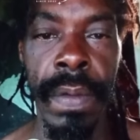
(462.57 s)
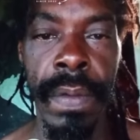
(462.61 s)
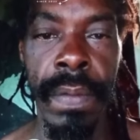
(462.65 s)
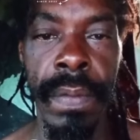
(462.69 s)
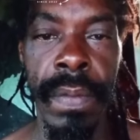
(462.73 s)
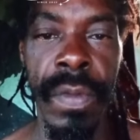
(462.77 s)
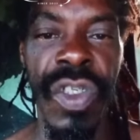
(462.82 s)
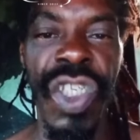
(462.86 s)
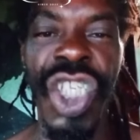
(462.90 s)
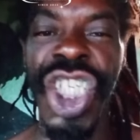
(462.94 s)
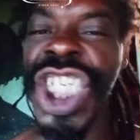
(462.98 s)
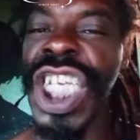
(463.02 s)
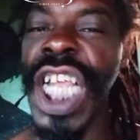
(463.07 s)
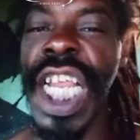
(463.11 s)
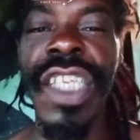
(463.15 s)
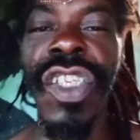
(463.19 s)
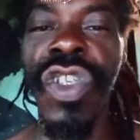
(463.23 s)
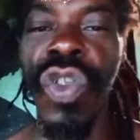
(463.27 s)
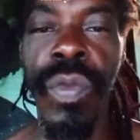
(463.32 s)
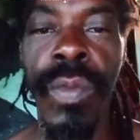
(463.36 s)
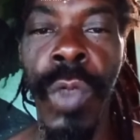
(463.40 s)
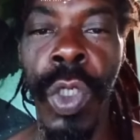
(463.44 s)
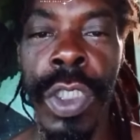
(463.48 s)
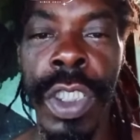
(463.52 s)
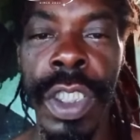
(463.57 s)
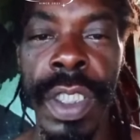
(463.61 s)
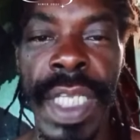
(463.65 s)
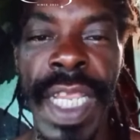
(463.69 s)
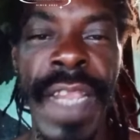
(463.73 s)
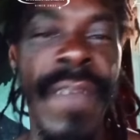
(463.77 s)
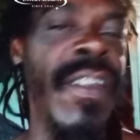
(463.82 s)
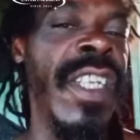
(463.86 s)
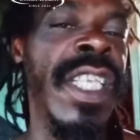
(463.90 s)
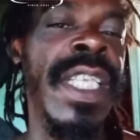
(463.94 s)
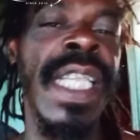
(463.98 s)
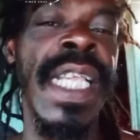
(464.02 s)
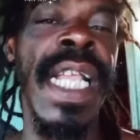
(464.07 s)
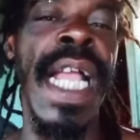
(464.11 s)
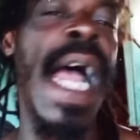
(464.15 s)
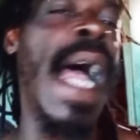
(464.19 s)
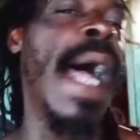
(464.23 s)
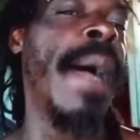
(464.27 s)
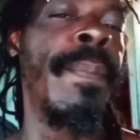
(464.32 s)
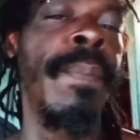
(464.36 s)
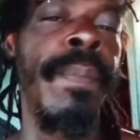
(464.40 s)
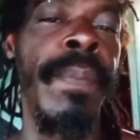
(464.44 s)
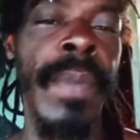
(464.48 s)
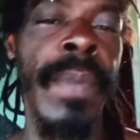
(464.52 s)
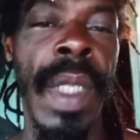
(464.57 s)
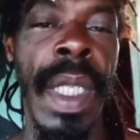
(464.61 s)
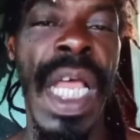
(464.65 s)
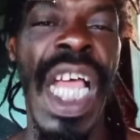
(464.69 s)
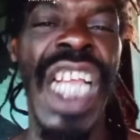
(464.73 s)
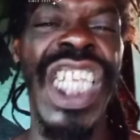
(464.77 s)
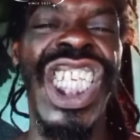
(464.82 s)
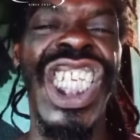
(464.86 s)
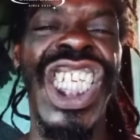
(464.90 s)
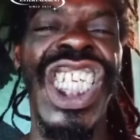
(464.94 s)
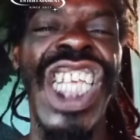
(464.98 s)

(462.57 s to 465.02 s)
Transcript: Chat too much. Everything happen, I chat